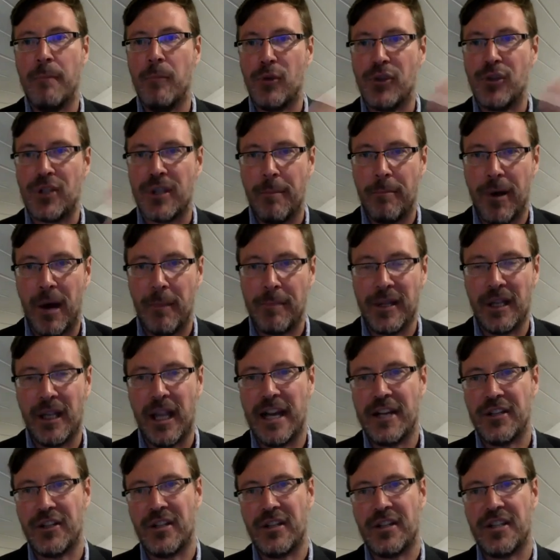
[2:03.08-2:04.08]
the Muslim
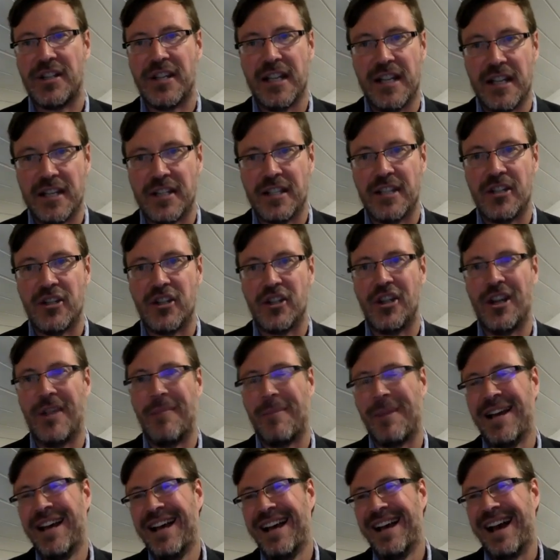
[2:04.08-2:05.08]
population
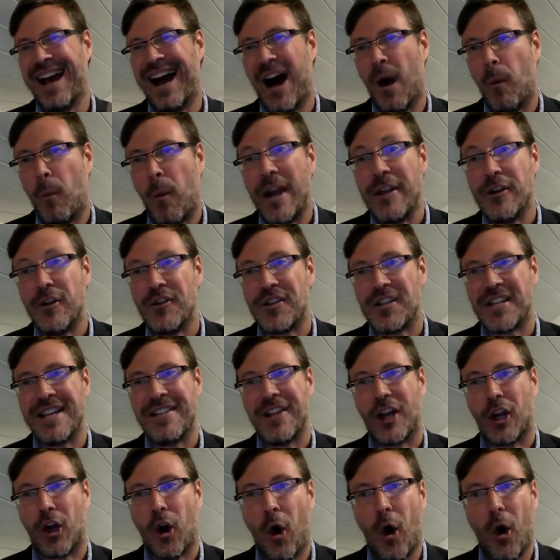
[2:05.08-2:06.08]
citizenship, when you see
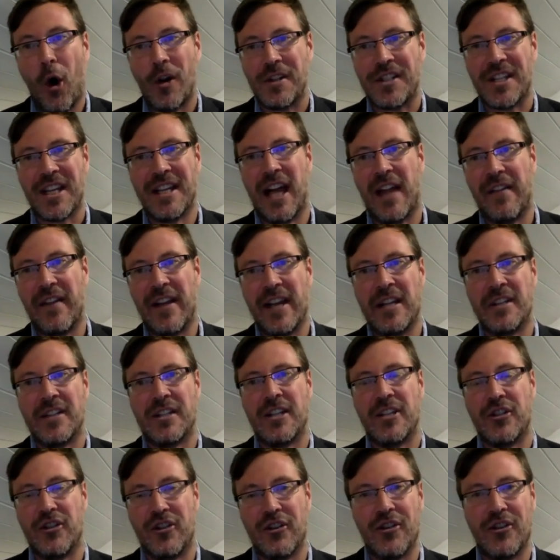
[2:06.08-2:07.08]
the courts and other
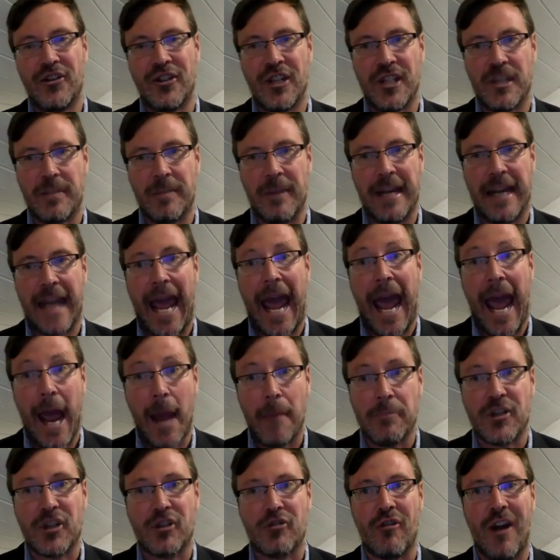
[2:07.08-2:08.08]
institutions being
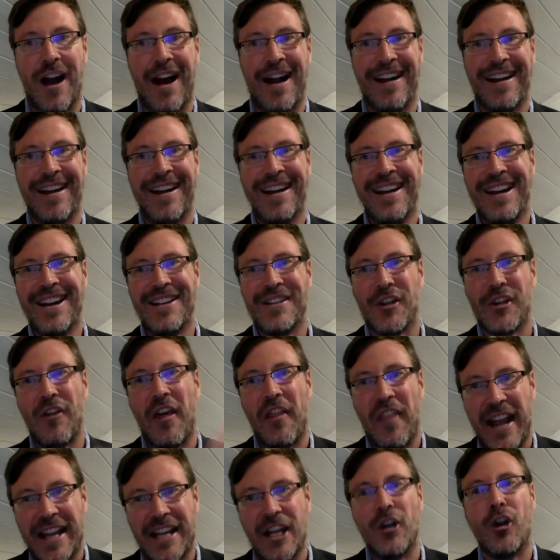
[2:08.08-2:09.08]
hamstrung so
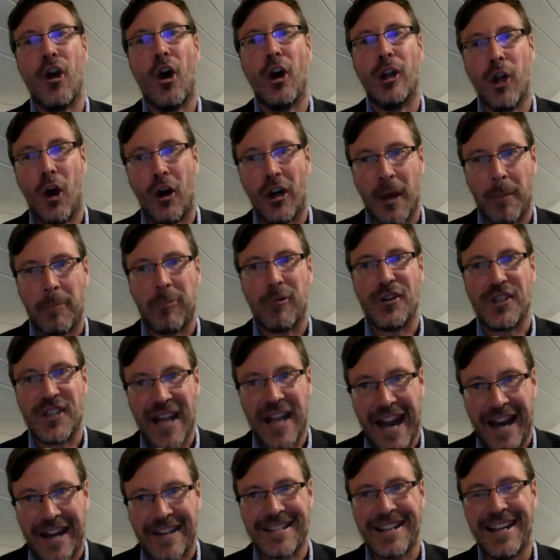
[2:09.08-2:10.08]
that they can no longer
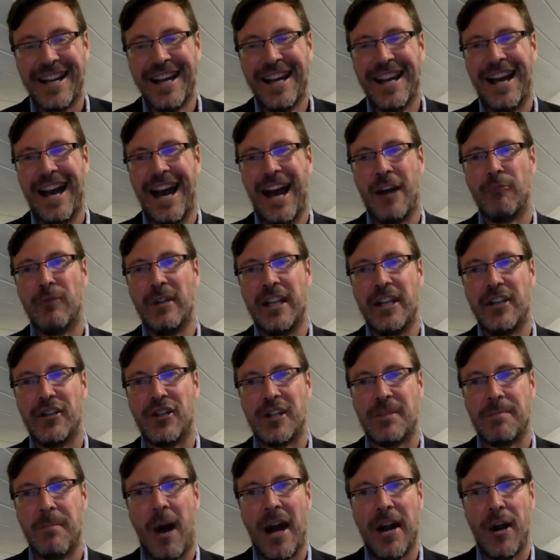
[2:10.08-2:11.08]
protect
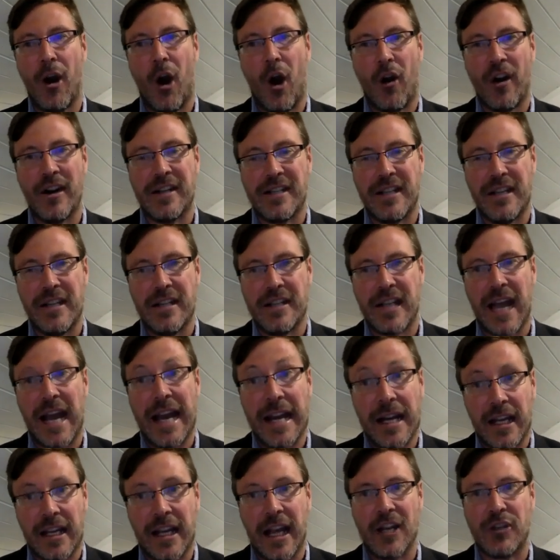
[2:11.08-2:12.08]
religious minorities
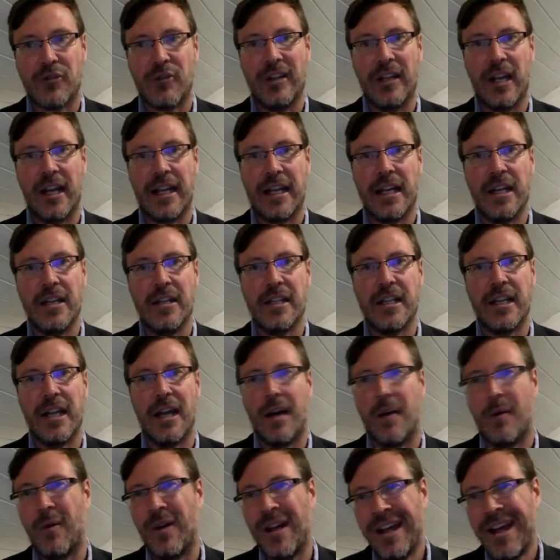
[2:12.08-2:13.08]
in a country like
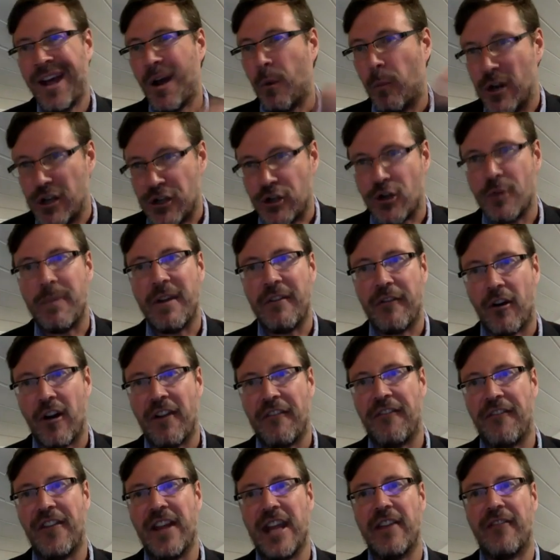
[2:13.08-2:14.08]
India, we should be
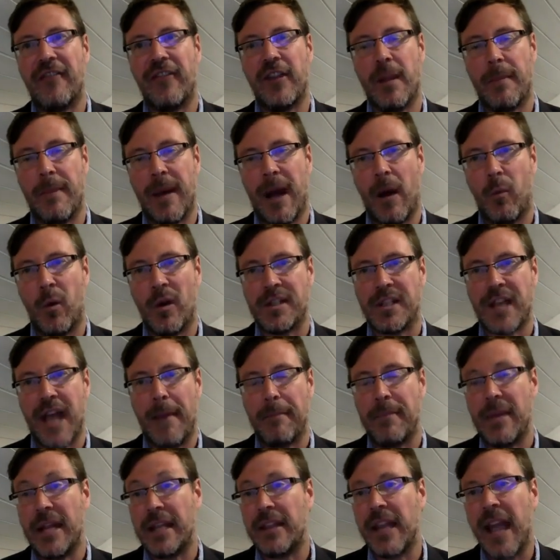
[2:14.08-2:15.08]
very fearful about what's
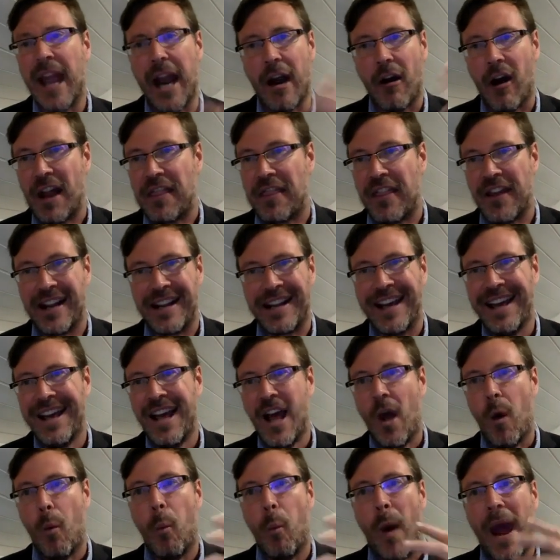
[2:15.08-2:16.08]
happening there. I think
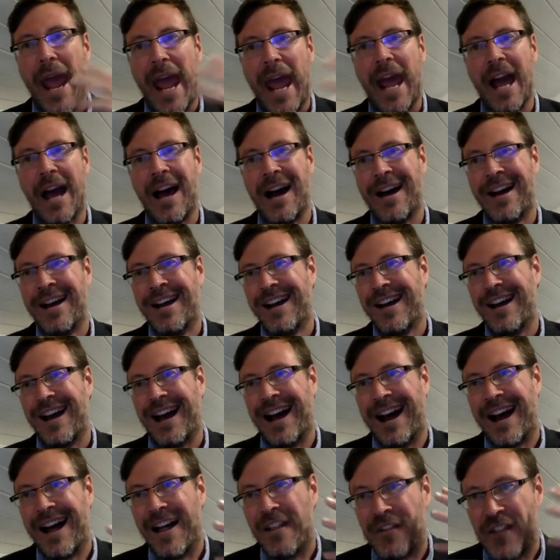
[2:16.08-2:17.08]
where
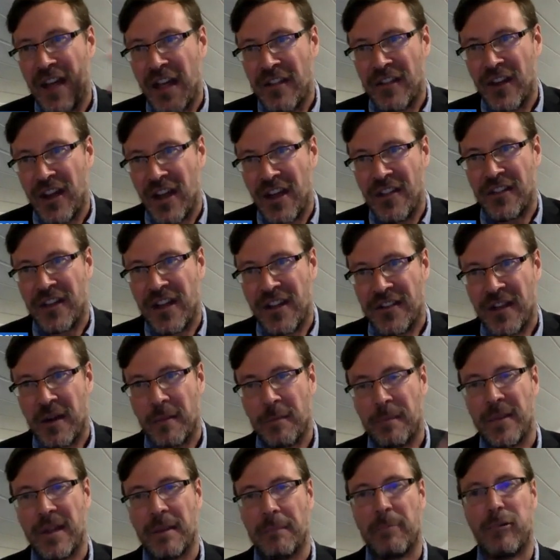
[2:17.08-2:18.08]

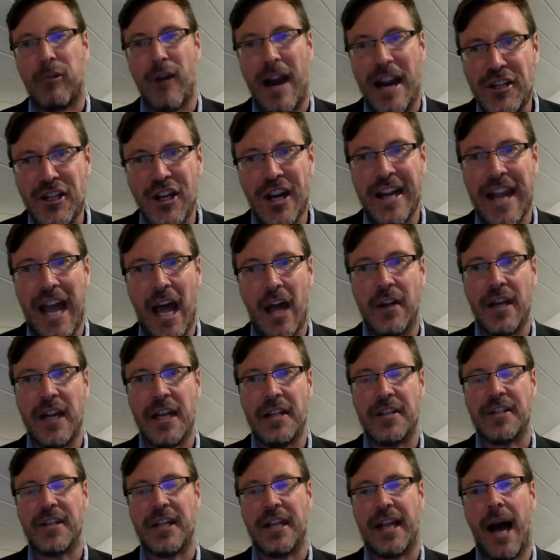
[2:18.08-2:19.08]
the pressure now
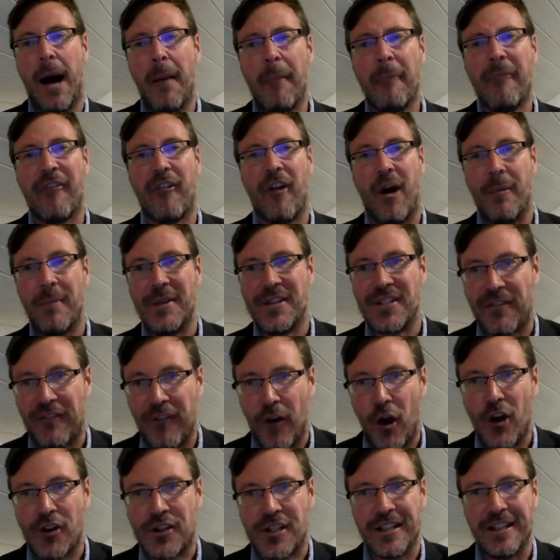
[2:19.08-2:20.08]
needs to come from is
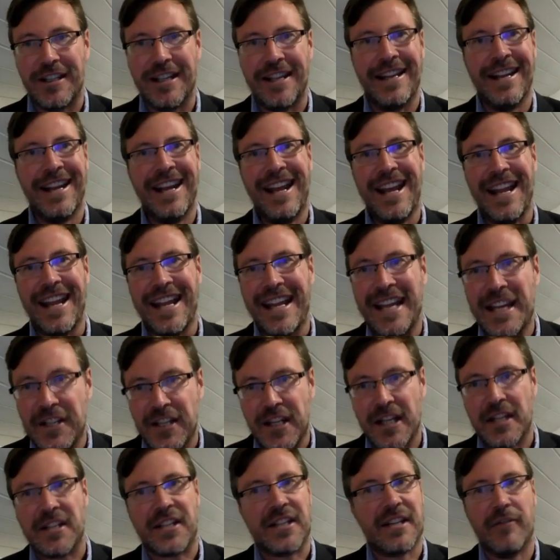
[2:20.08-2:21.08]
firstly
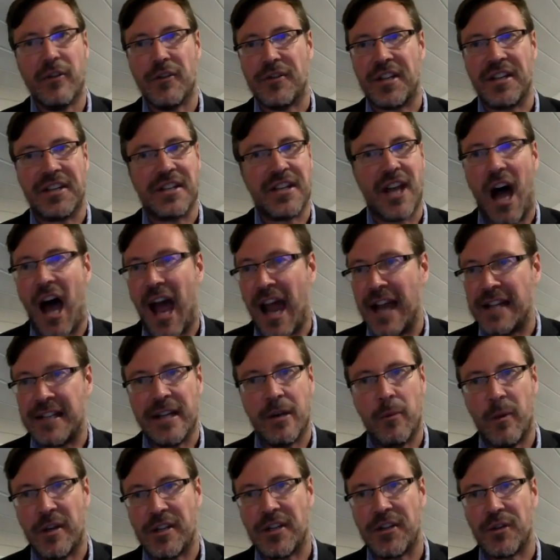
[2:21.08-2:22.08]
Indian civil
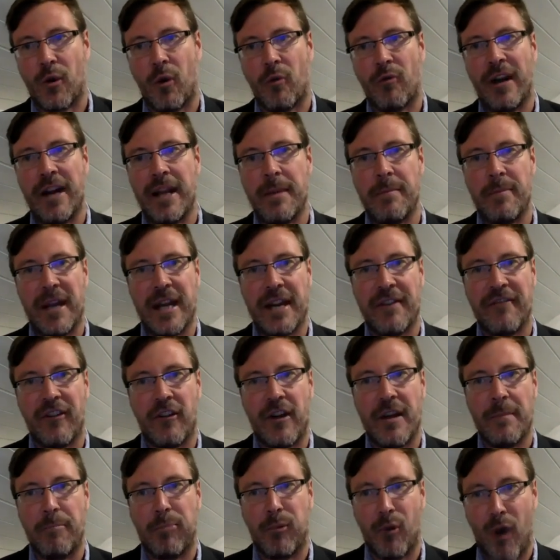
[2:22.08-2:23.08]
society, which is already being
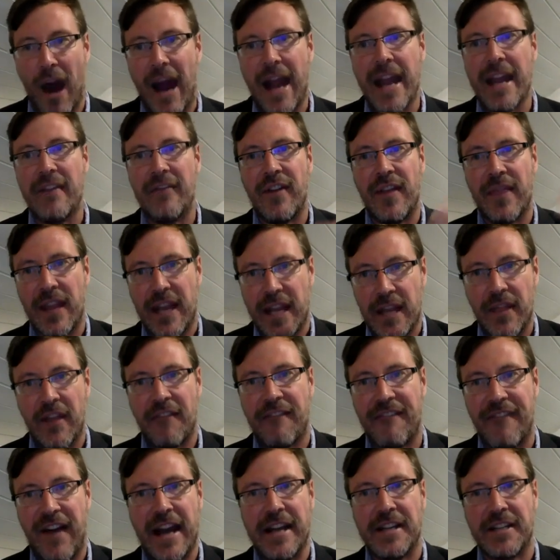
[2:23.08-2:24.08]
very brave in the
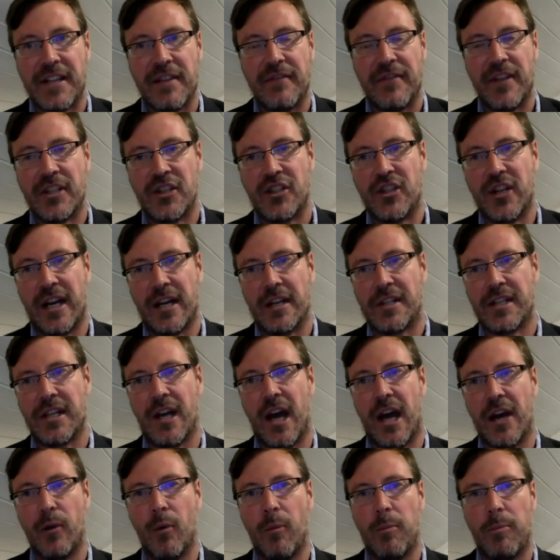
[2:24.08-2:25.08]
face of this
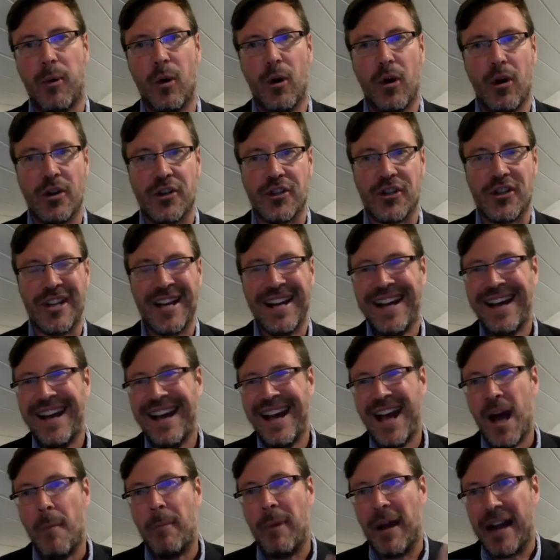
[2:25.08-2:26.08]
genocidal push.
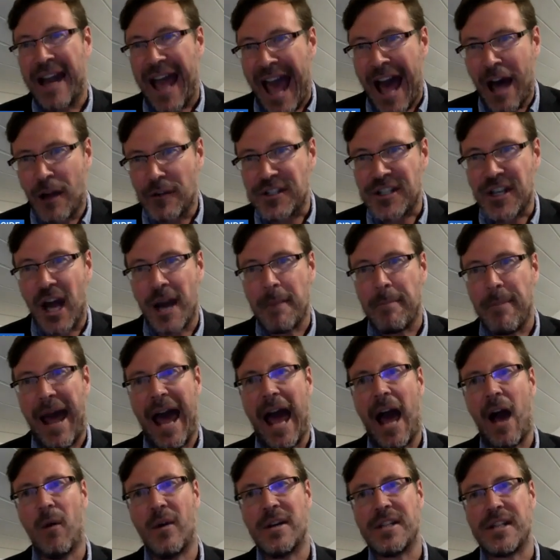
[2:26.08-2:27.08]
But outside
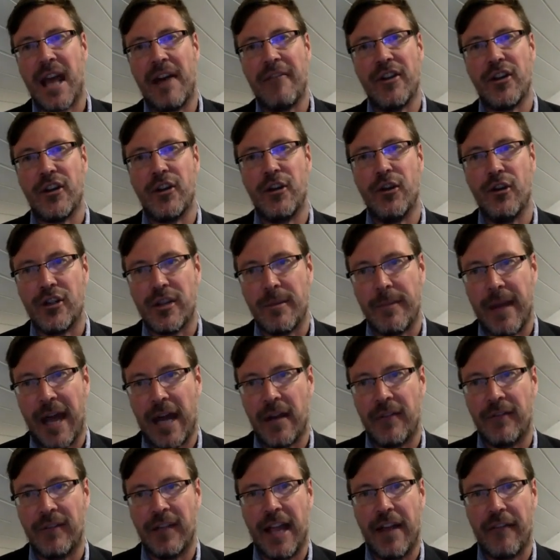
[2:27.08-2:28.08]
powers have a huge
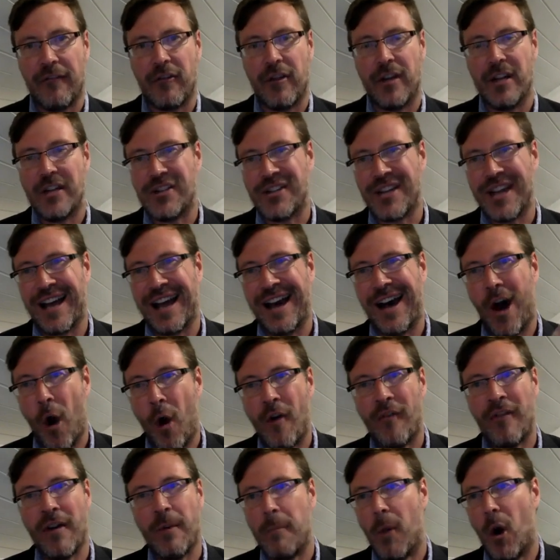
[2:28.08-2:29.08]
amount of leverage
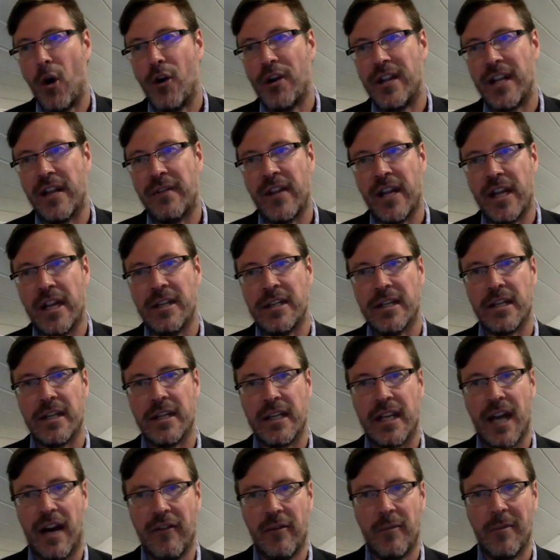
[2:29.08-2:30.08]
over Modi and the
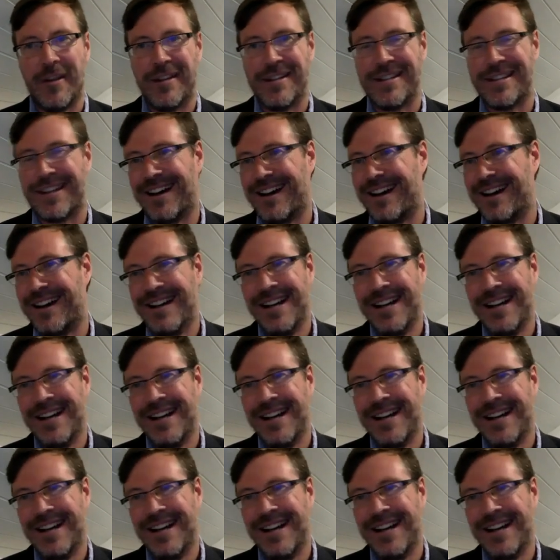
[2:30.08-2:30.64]
Indian government.